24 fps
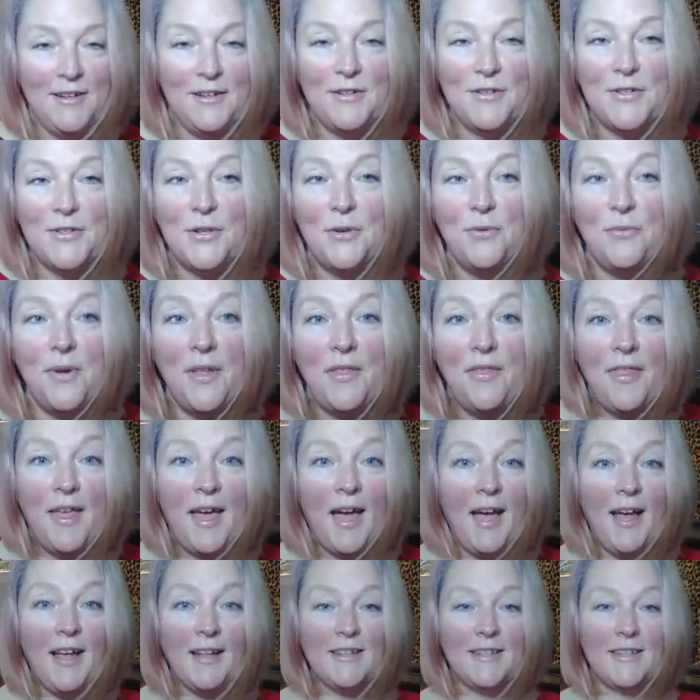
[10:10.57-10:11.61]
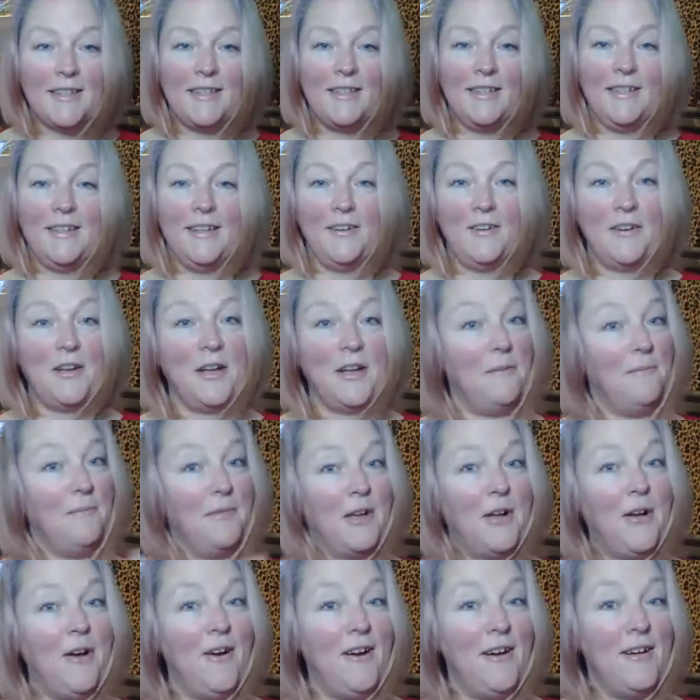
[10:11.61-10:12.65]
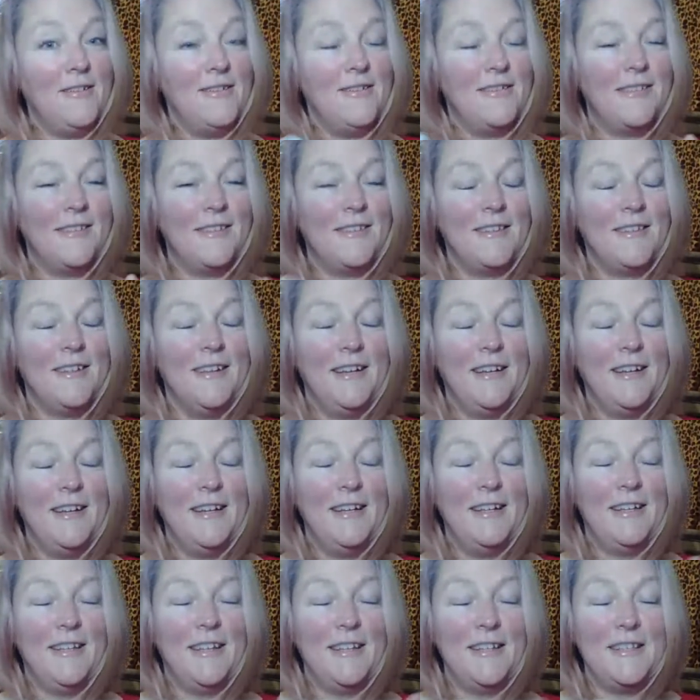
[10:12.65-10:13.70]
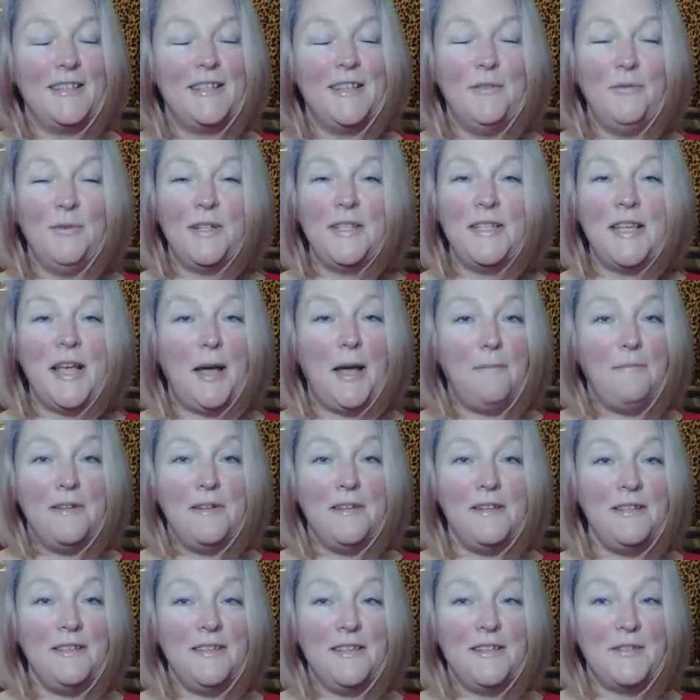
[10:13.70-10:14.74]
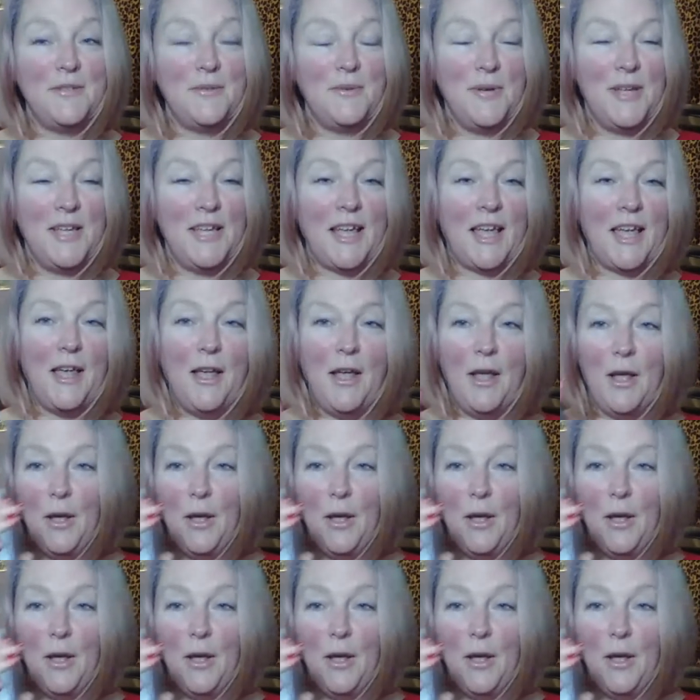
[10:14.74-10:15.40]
So, with that, here come the cards. Let's see what's happening this week.